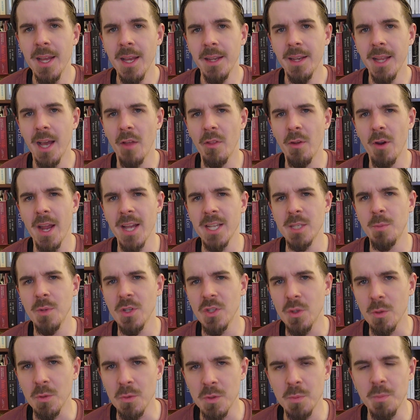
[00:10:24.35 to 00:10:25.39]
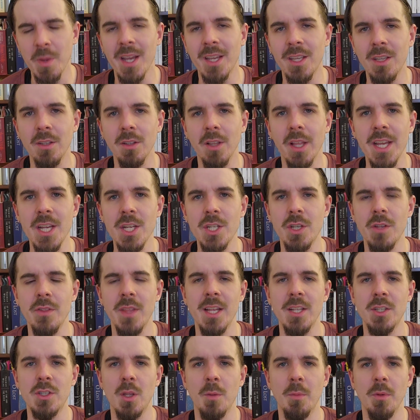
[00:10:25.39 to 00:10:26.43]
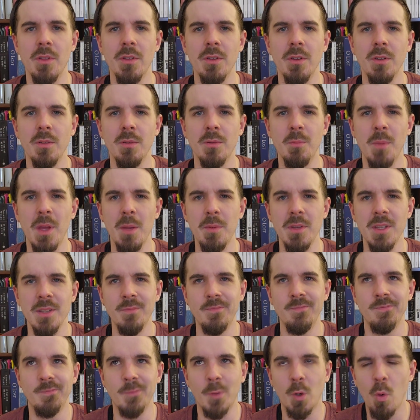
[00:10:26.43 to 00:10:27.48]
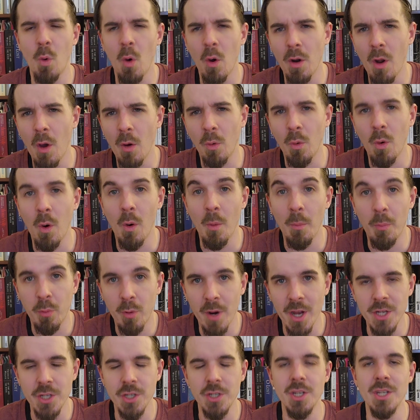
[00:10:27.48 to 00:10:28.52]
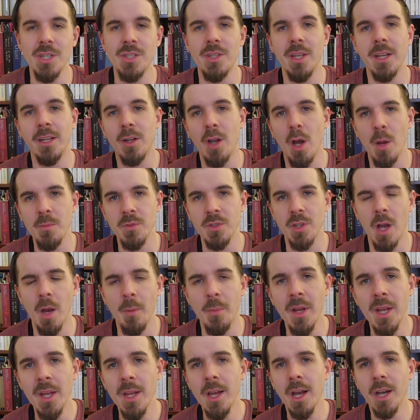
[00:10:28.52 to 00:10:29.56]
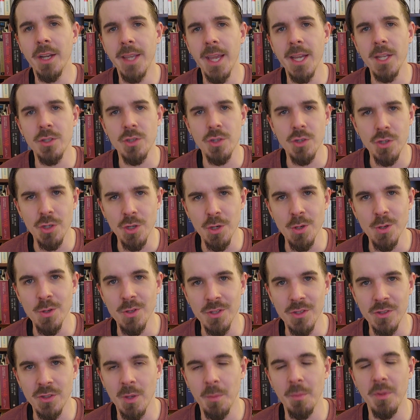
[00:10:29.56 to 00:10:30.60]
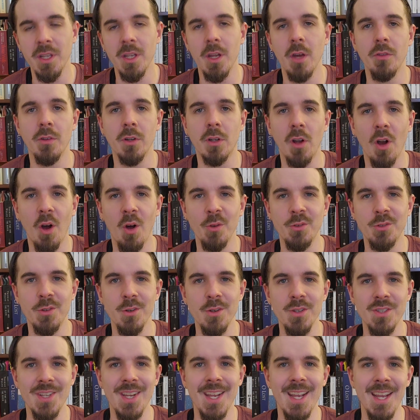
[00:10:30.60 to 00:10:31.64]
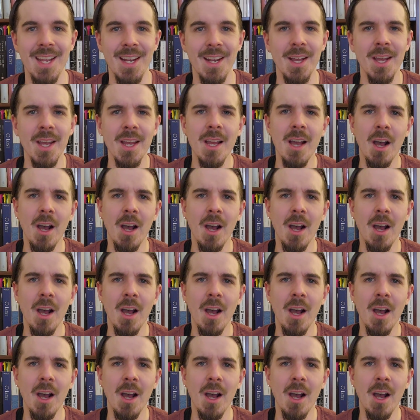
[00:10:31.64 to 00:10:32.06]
Now, there has been some speculation that some of the maybe quote-unquote prejudice that comes up against Jews and some of the other cultures in